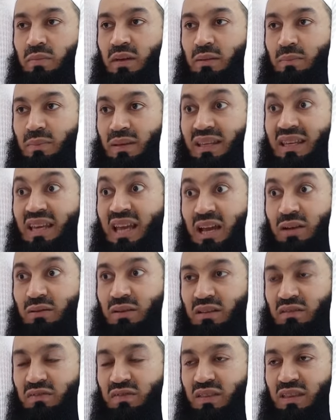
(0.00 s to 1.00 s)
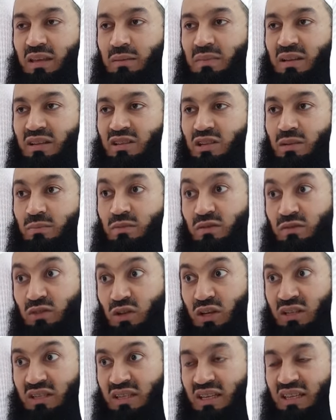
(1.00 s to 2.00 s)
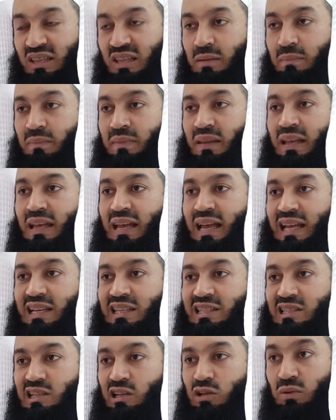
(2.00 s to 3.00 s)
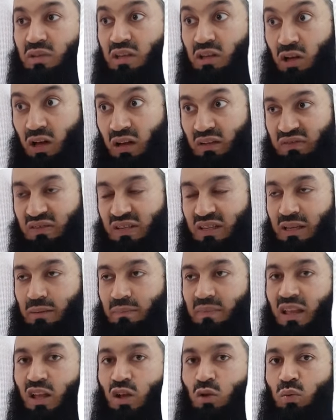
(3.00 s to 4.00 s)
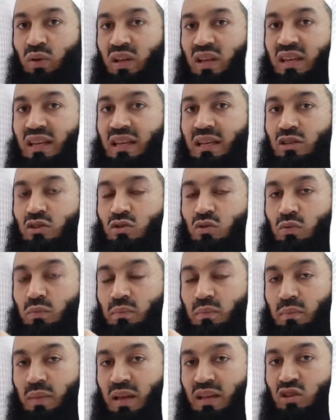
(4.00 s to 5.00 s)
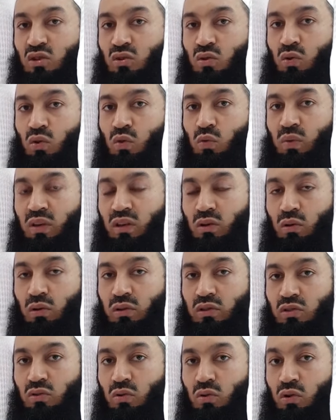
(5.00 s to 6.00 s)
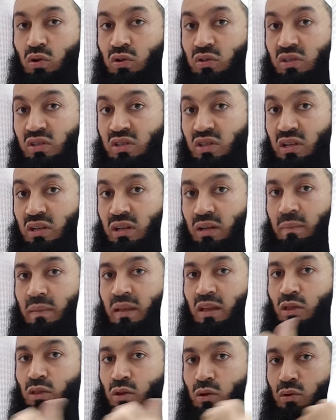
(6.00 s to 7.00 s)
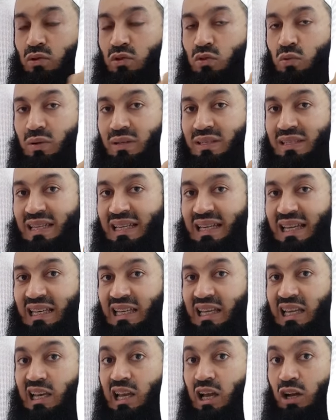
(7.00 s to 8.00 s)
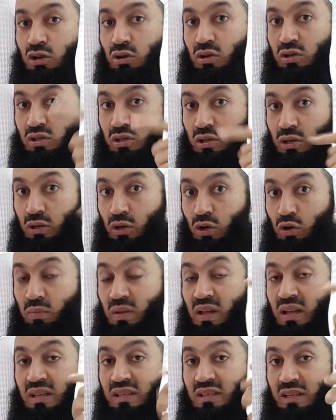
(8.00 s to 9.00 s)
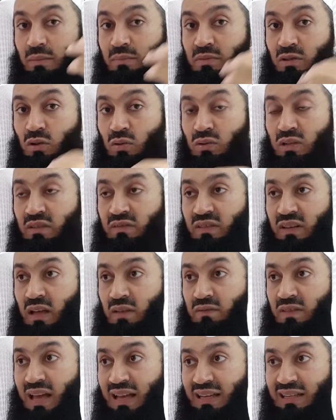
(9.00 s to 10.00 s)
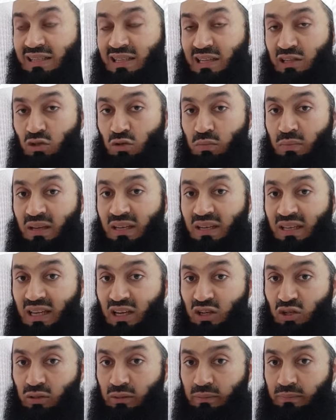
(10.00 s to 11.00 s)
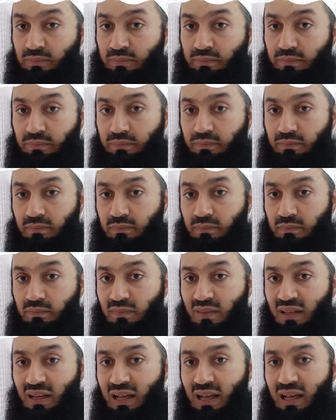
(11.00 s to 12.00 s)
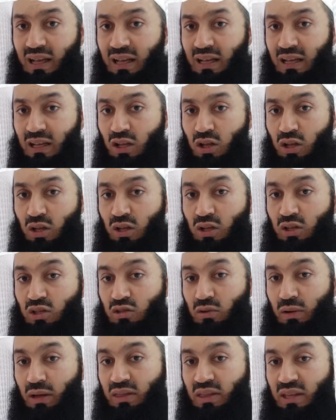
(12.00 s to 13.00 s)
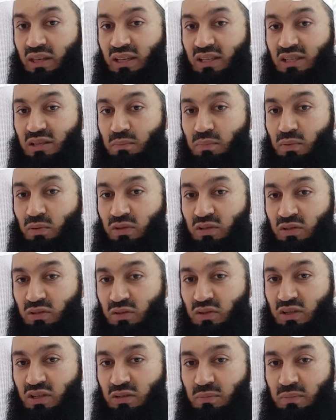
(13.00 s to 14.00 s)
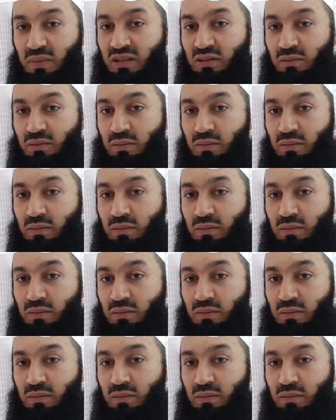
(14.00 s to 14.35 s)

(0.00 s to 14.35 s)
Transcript: we might be caring for them in terms of nursing them and looking after them. We need to make sure we also consider those who are sick and ill across the globe. Some don't even have access to medication, so I think it's important to just